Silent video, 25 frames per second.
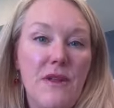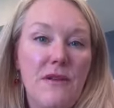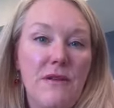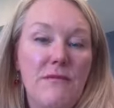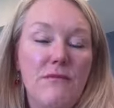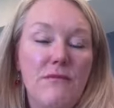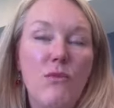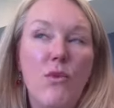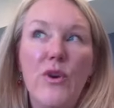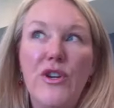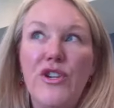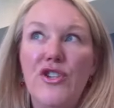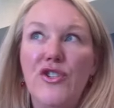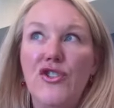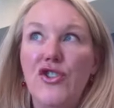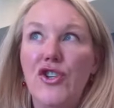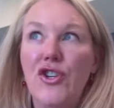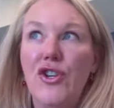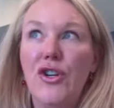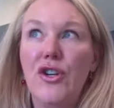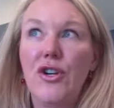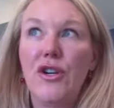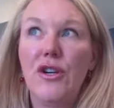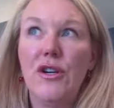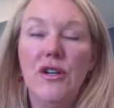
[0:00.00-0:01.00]

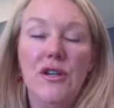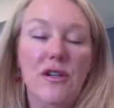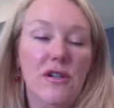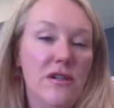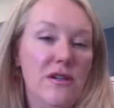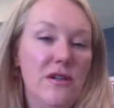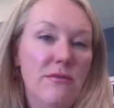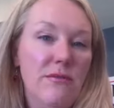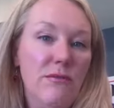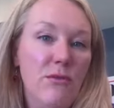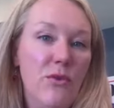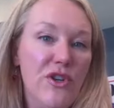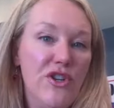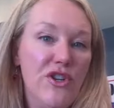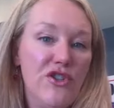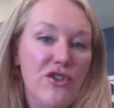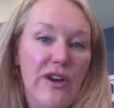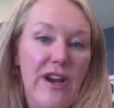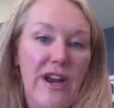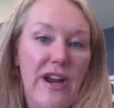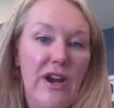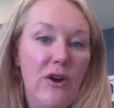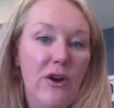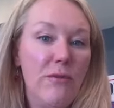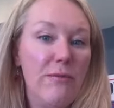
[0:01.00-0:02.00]
moisture
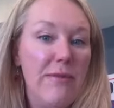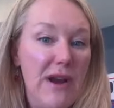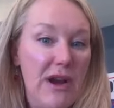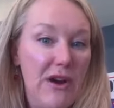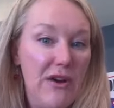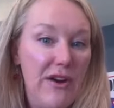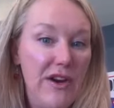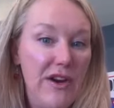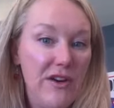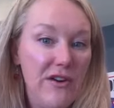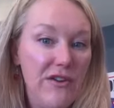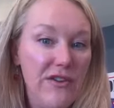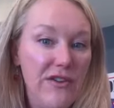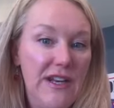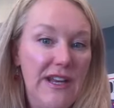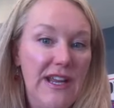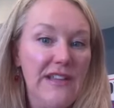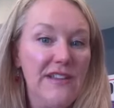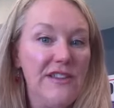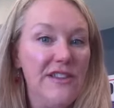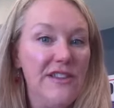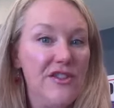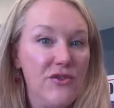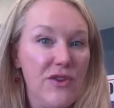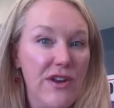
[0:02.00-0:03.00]
air barrier that
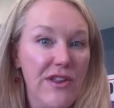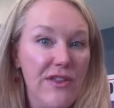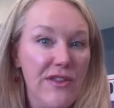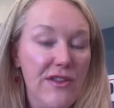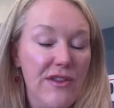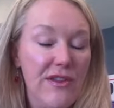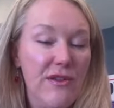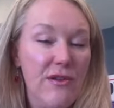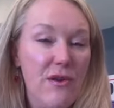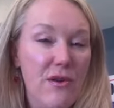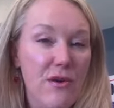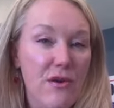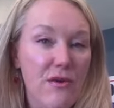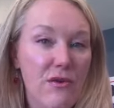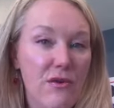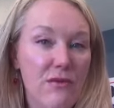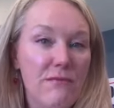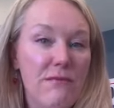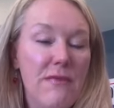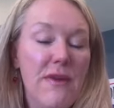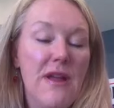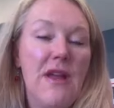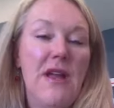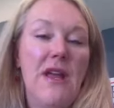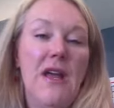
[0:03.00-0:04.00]
adds strength to the
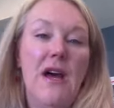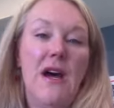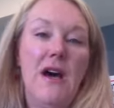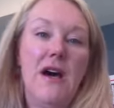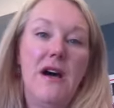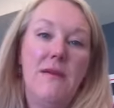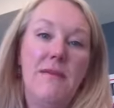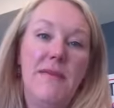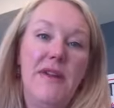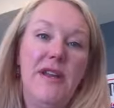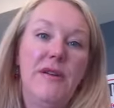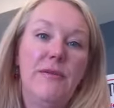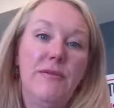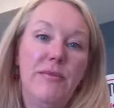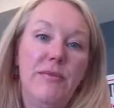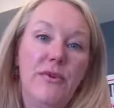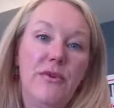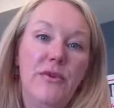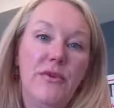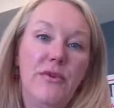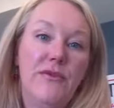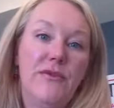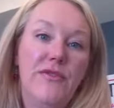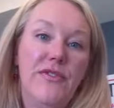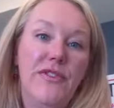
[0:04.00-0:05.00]
home and
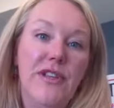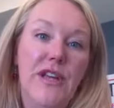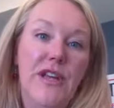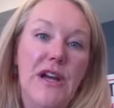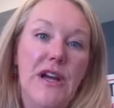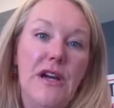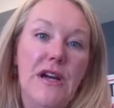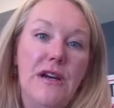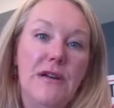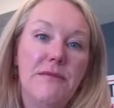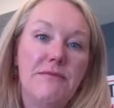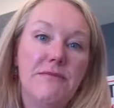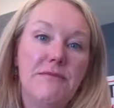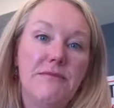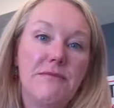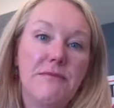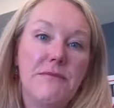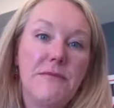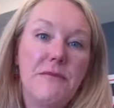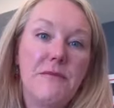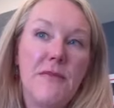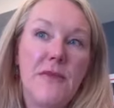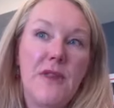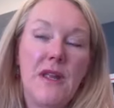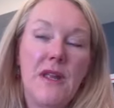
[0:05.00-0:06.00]
improves
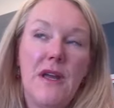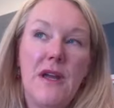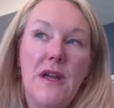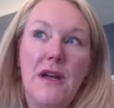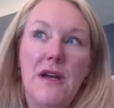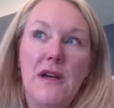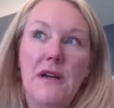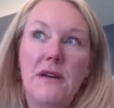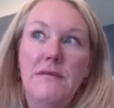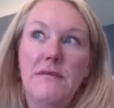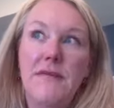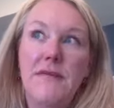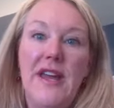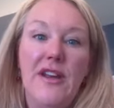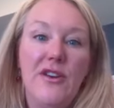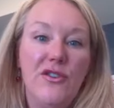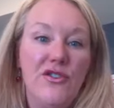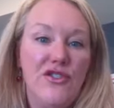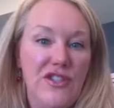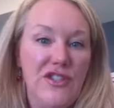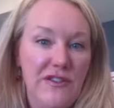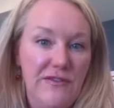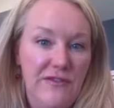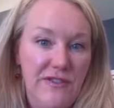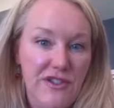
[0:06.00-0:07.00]

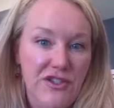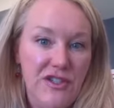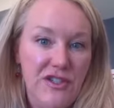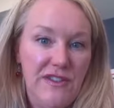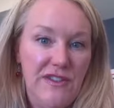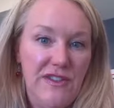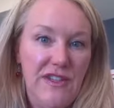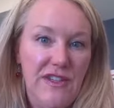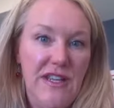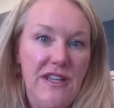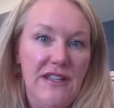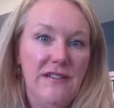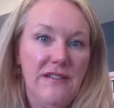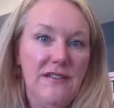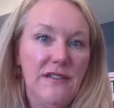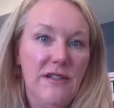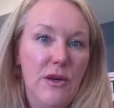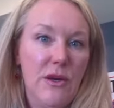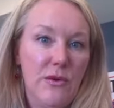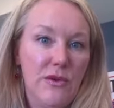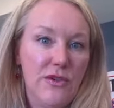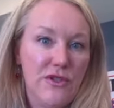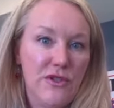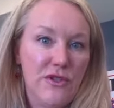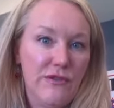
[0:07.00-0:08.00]
energy efficiency,
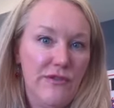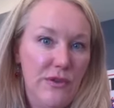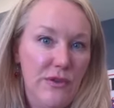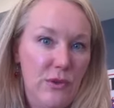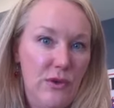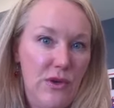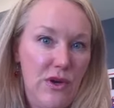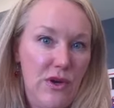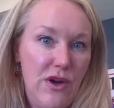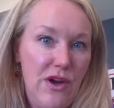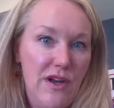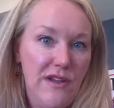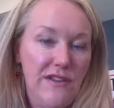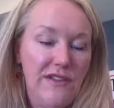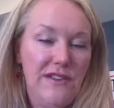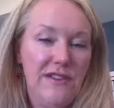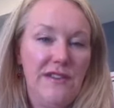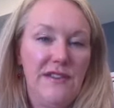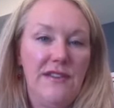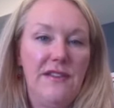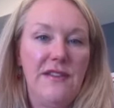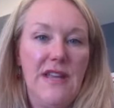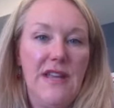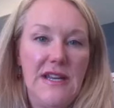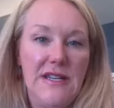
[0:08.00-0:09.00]
lowers your fuel costs,
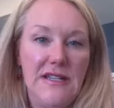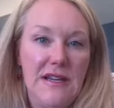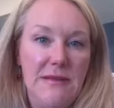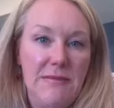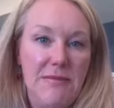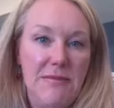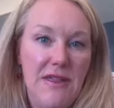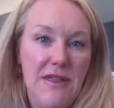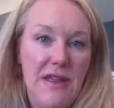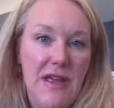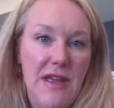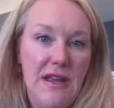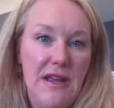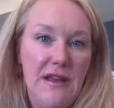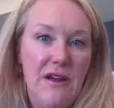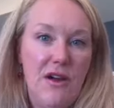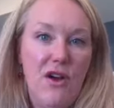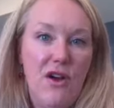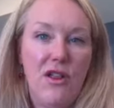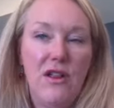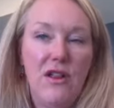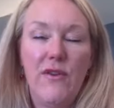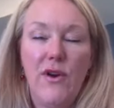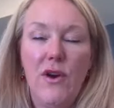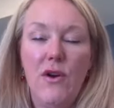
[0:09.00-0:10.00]
that type of thing.
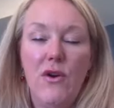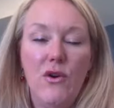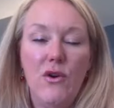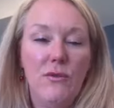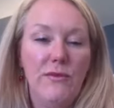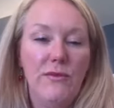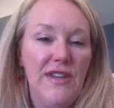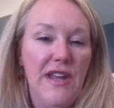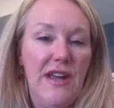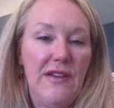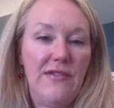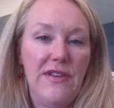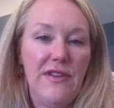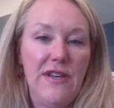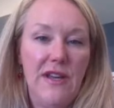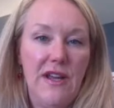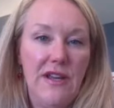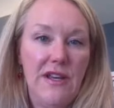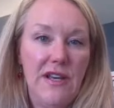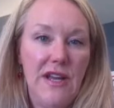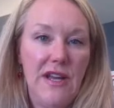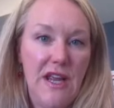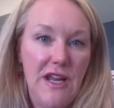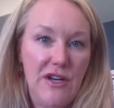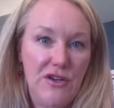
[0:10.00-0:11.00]
All of our homes have
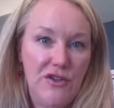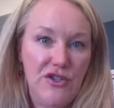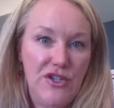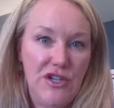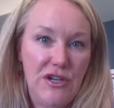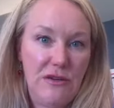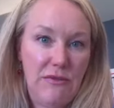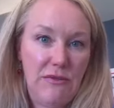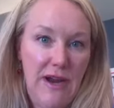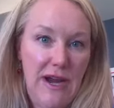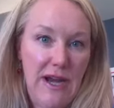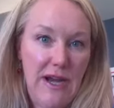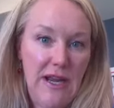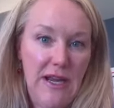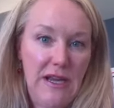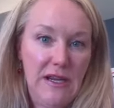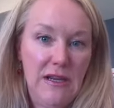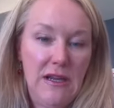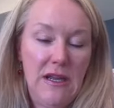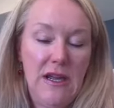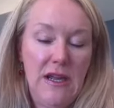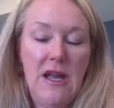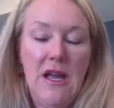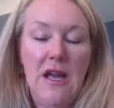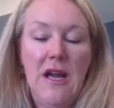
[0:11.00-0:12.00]
an energy rating.
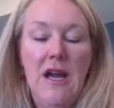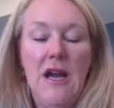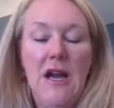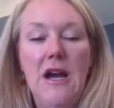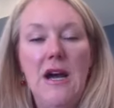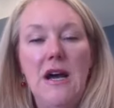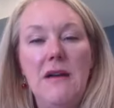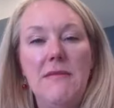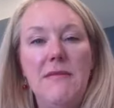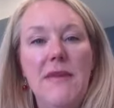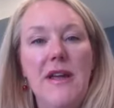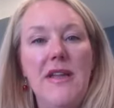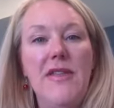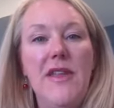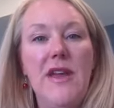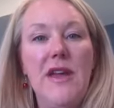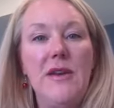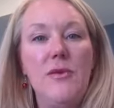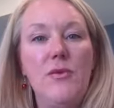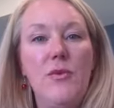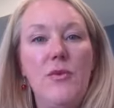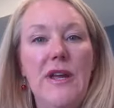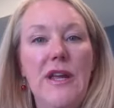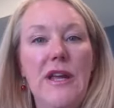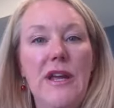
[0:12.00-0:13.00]
And
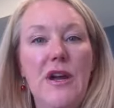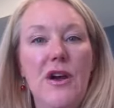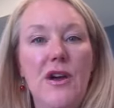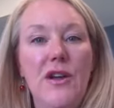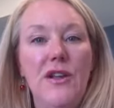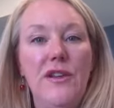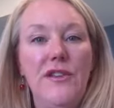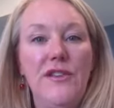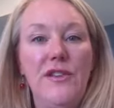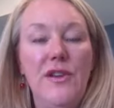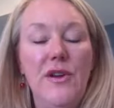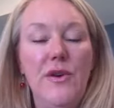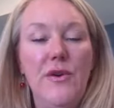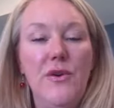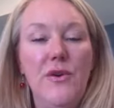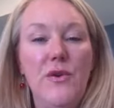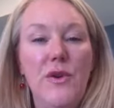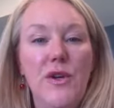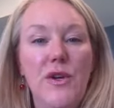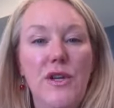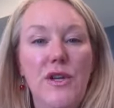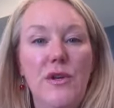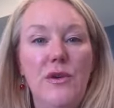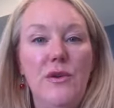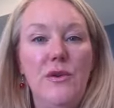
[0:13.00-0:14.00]
then we also
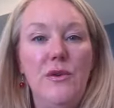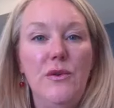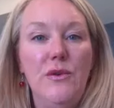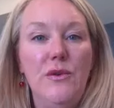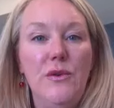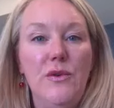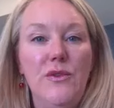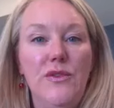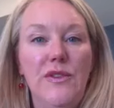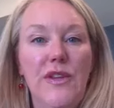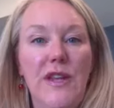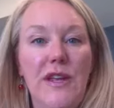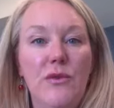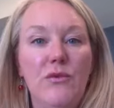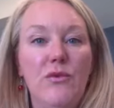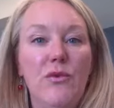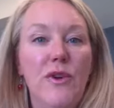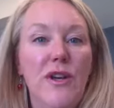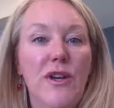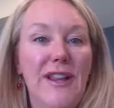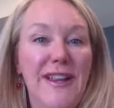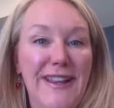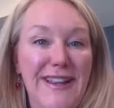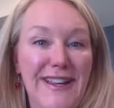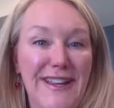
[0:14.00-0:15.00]
use a
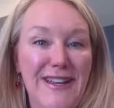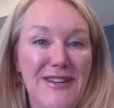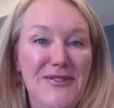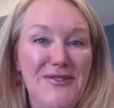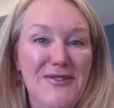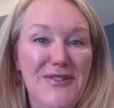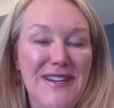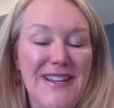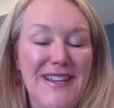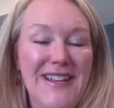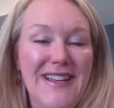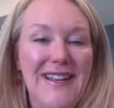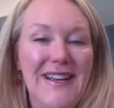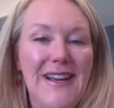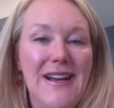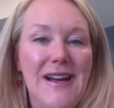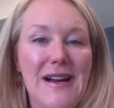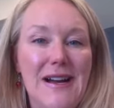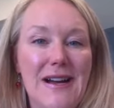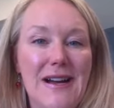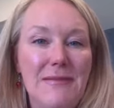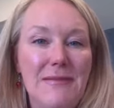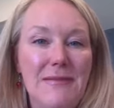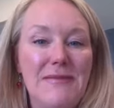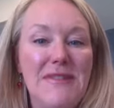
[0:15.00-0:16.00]
really unique
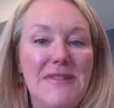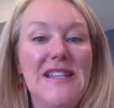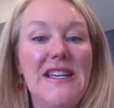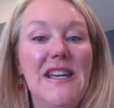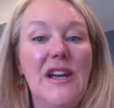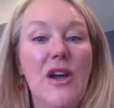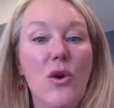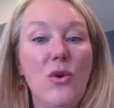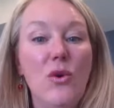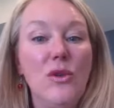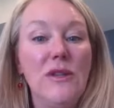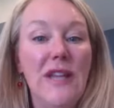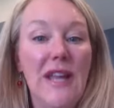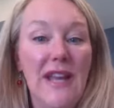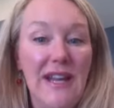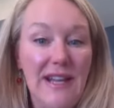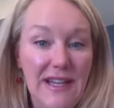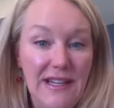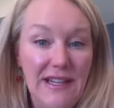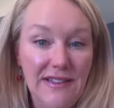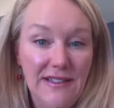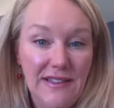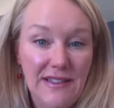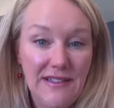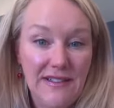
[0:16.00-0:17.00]
deco
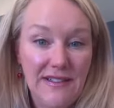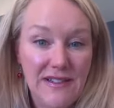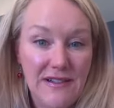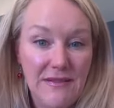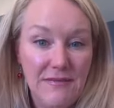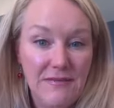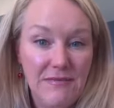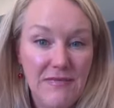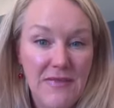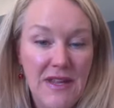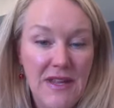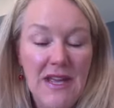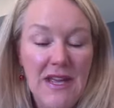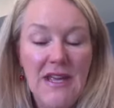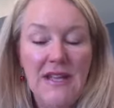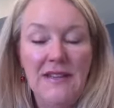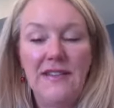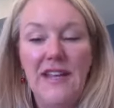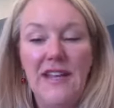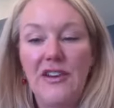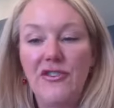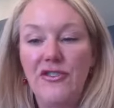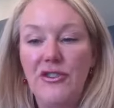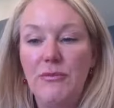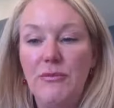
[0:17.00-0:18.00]
lighting system. It's
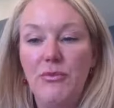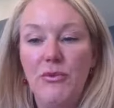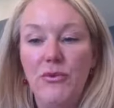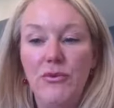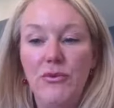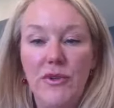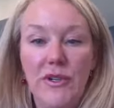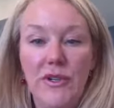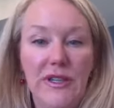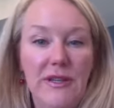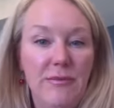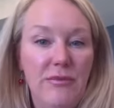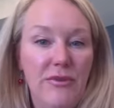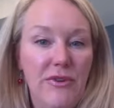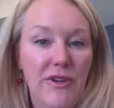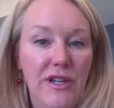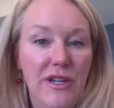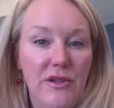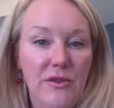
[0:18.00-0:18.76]
actually really pretty